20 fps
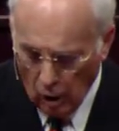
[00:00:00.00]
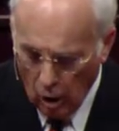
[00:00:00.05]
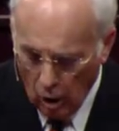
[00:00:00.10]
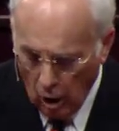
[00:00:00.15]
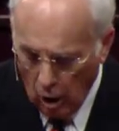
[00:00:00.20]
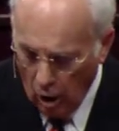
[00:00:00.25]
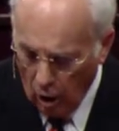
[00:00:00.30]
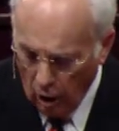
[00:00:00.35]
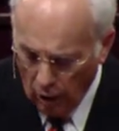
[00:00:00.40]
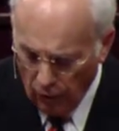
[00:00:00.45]

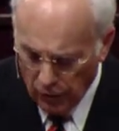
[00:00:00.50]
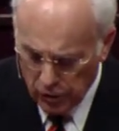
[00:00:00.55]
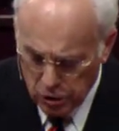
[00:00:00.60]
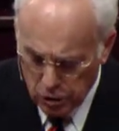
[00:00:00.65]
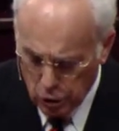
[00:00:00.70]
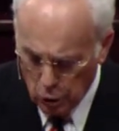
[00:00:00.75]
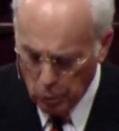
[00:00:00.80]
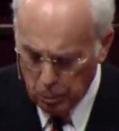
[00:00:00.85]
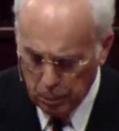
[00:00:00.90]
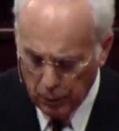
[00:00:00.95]
all
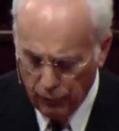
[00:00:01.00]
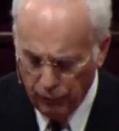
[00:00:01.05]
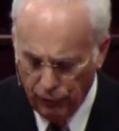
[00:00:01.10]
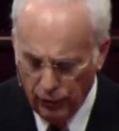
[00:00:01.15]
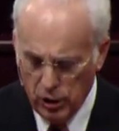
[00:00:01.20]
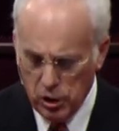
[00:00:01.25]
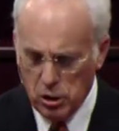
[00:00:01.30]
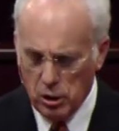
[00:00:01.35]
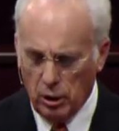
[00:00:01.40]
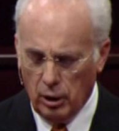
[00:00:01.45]
the
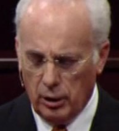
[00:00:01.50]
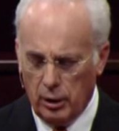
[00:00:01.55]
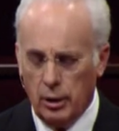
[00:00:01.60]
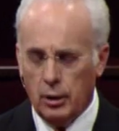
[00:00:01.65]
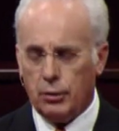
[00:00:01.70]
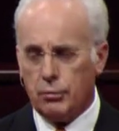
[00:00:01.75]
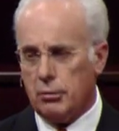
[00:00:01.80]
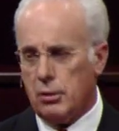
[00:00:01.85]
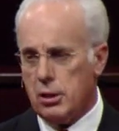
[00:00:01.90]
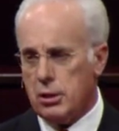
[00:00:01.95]
superficial
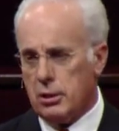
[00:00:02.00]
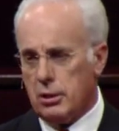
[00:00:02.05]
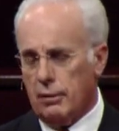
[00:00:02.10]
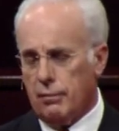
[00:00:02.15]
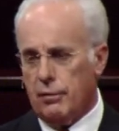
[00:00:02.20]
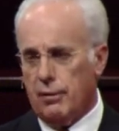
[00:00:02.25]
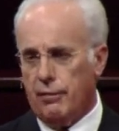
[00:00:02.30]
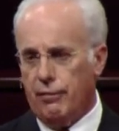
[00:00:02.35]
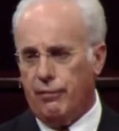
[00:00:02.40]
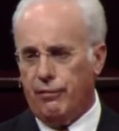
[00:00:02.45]

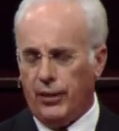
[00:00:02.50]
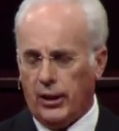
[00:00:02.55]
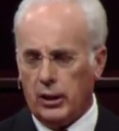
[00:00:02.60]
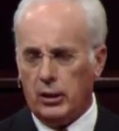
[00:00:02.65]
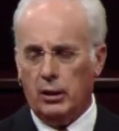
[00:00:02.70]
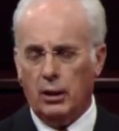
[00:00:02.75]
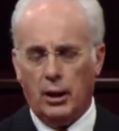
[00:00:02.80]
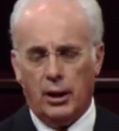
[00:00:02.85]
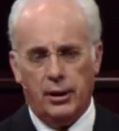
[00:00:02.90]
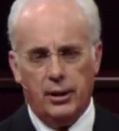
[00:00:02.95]
interest of the
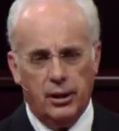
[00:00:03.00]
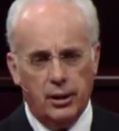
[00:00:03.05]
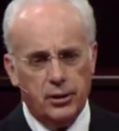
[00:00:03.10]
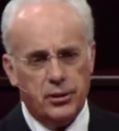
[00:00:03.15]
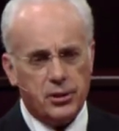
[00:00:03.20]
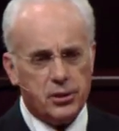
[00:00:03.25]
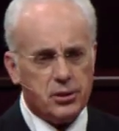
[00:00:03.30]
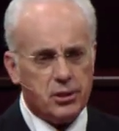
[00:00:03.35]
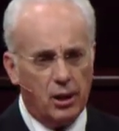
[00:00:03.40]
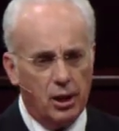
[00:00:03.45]
fickle and
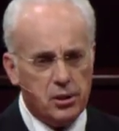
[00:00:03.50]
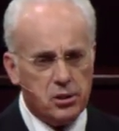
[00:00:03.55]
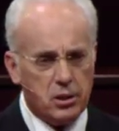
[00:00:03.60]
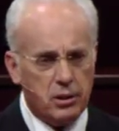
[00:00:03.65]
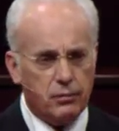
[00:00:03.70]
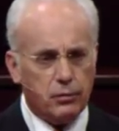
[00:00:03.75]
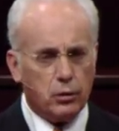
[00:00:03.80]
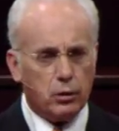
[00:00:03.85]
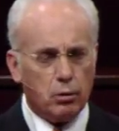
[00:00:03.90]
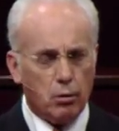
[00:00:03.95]

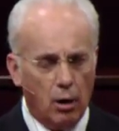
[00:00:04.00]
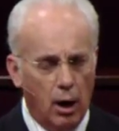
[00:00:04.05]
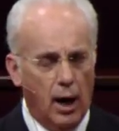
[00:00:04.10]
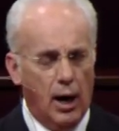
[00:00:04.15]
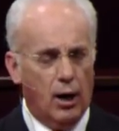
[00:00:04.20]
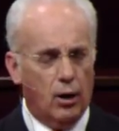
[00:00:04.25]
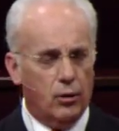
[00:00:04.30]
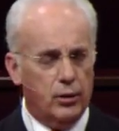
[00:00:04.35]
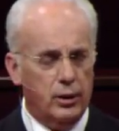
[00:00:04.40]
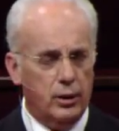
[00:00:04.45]
indecisive
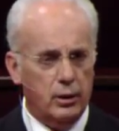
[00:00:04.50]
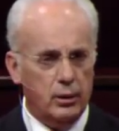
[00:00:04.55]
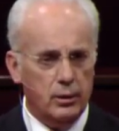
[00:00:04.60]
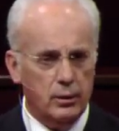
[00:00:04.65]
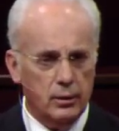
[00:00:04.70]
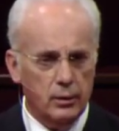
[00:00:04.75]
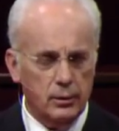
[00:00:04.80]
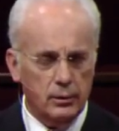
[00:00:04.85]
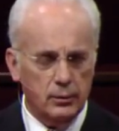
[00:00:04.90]
crowd